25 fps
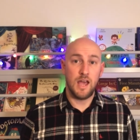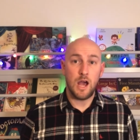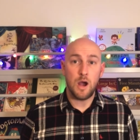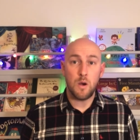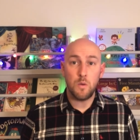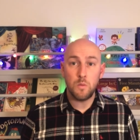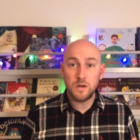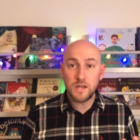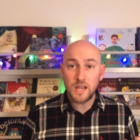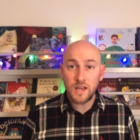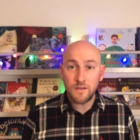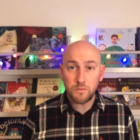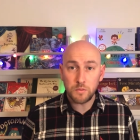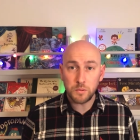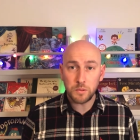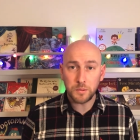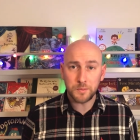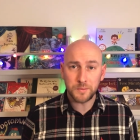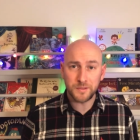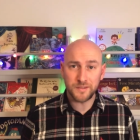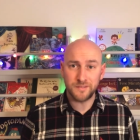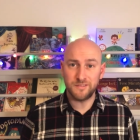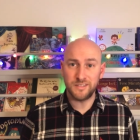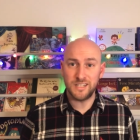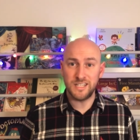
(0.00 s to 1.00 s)
And whenever
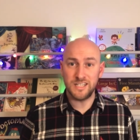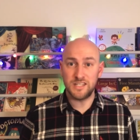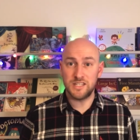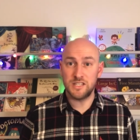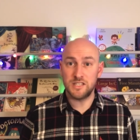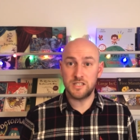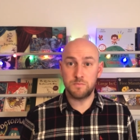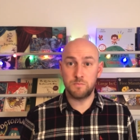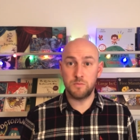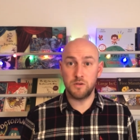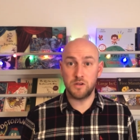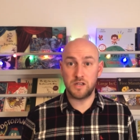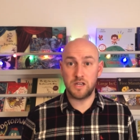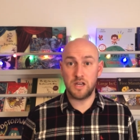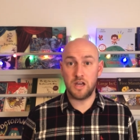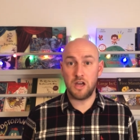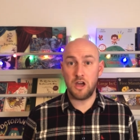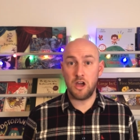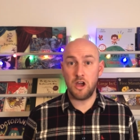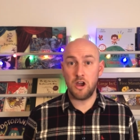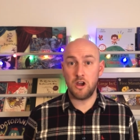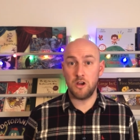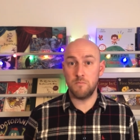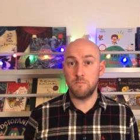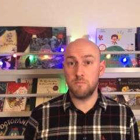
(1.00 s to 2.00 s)
we read this book at
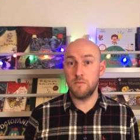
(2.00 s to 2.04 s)
home,